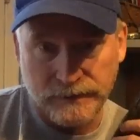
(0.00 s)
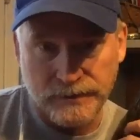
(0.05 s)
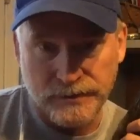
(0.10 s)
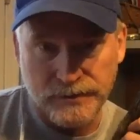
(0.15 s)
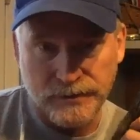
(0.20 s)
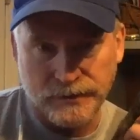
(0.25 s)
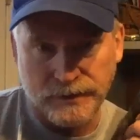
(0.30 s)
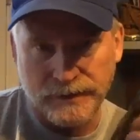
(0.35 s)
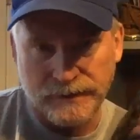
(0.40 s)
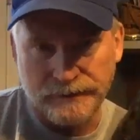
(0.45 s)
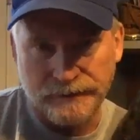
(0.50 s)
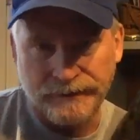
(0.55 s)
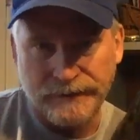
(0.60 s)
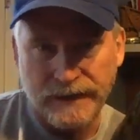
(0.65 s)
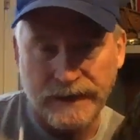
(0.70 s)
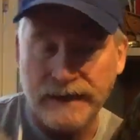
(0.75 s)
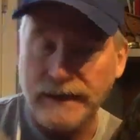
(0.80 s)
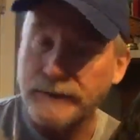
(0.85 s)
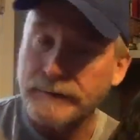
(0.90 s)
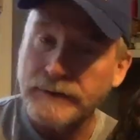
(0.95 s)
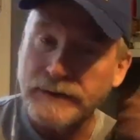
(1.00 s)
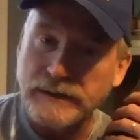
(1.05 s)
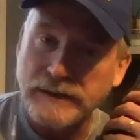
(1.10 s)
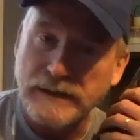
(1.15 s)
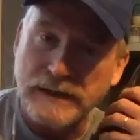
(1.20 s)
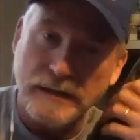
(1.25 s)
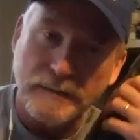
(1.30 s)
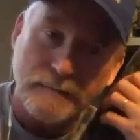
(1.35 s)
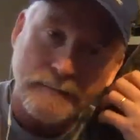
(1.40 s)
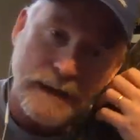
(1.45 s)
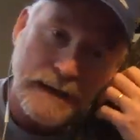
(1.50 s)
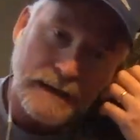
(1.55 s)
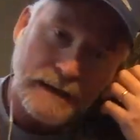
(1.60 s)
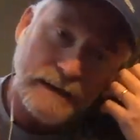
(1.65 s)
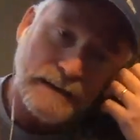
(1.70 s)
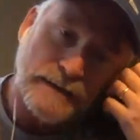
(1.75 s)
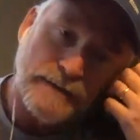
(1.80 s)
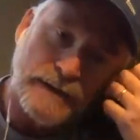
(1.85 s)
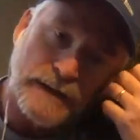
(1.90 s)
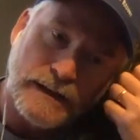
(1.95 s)
enjoy them. And I'm going to keep
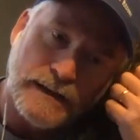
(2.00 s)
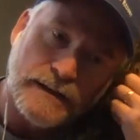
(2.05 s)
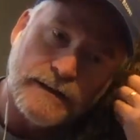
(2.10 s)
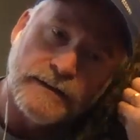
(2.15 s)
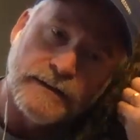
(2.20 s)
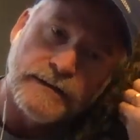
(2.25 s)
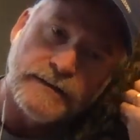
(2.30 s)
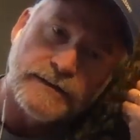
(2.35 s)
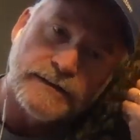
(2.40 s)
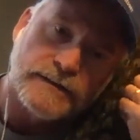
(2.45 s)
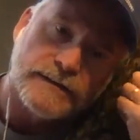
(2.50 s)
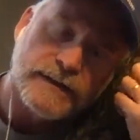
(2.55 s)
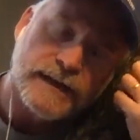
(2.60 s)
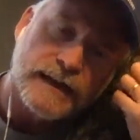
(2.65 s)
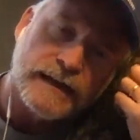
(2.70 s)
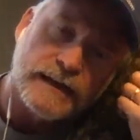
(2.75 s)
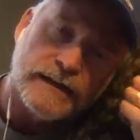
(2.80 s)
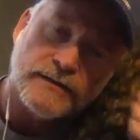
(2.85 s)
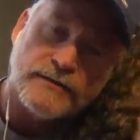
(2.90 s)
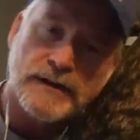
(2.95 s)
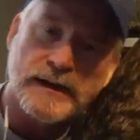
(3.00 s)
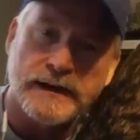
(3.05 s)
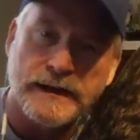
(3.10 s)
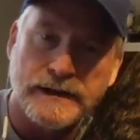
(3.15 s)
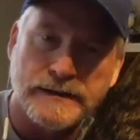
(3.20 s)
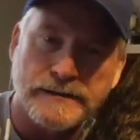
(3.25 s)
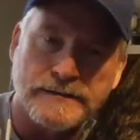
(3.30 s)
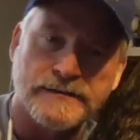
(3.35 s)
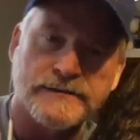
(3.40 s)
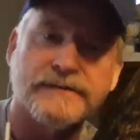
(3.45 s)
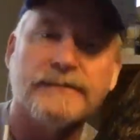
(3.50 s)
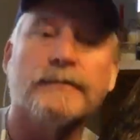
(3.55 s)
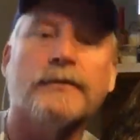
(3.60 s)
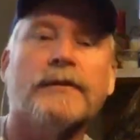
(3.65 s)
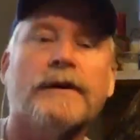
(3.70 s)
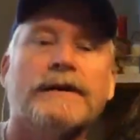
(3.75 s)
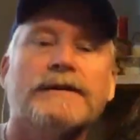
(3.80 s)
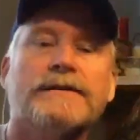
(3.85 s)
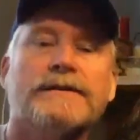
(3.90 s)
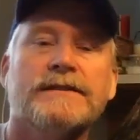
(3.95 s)
making the videos and try and answer some
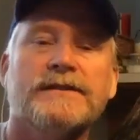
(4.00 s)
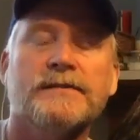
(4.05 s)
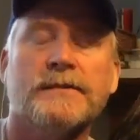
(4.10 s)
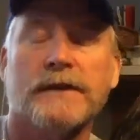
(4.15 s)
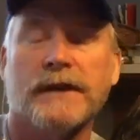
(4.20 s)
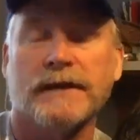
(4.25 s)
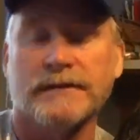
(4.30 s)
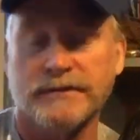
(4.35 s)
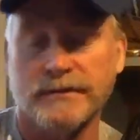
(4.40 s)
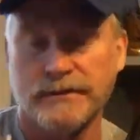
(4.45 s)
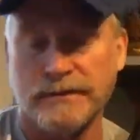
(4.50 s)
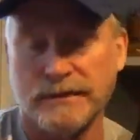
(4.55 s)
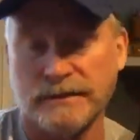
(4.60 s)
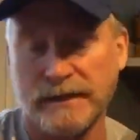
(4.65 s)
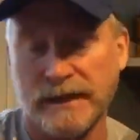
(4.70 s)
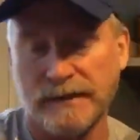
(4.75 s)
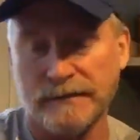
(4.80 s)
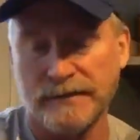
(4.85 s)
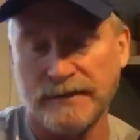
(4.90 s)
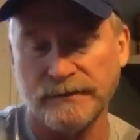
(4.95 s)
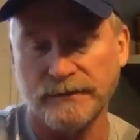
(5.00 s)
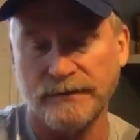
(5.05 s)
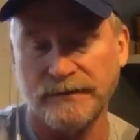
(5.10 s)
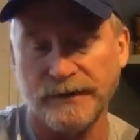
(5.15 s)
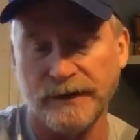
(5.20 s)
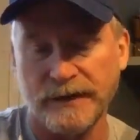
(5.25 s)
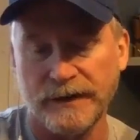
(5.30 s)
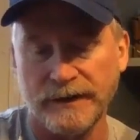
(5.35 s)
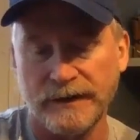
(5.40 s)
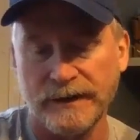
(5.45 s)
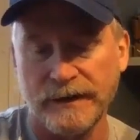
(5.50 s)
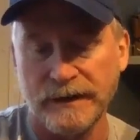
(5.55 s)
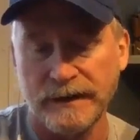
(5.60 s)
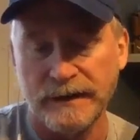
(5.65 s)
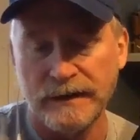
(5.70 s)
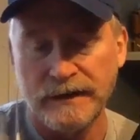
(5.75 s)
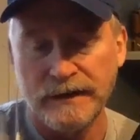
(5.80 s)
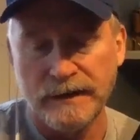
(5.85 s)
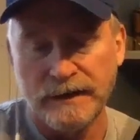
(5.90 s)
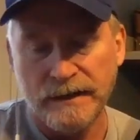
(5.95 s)
questions, but also just have some fun.
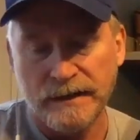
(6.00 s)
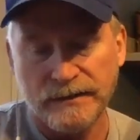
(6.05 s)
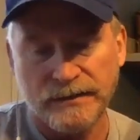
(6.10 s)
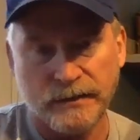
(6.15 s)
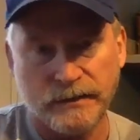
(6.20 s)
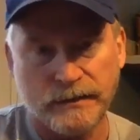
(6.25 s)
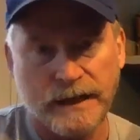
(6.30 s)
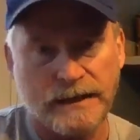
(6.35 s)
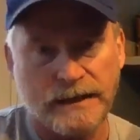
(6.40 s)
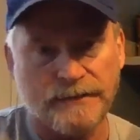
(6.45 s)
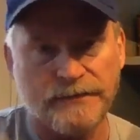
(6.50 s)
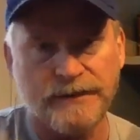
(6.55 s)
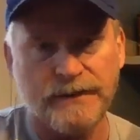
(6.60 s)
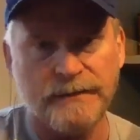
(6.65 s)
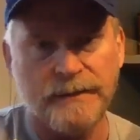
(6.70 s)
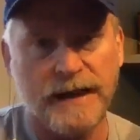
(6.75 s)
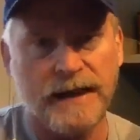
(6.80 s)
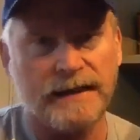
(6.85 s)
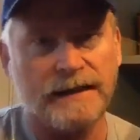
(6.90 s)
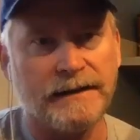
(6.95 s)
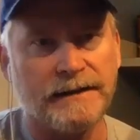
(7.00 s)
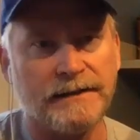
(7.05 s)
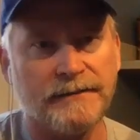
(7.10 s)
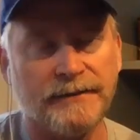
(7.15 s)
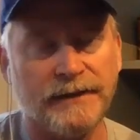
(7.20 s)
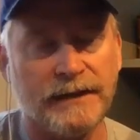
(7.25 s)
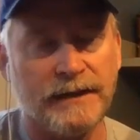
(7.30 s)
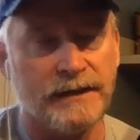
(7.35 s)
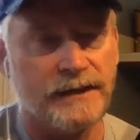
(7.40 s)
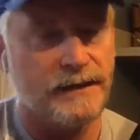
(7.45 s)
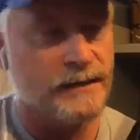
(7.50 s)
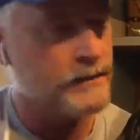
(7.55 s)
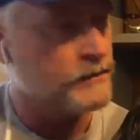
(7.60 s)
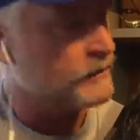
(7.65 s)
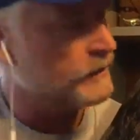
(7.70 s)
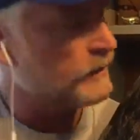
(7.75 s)
So a lot of feedback on the video,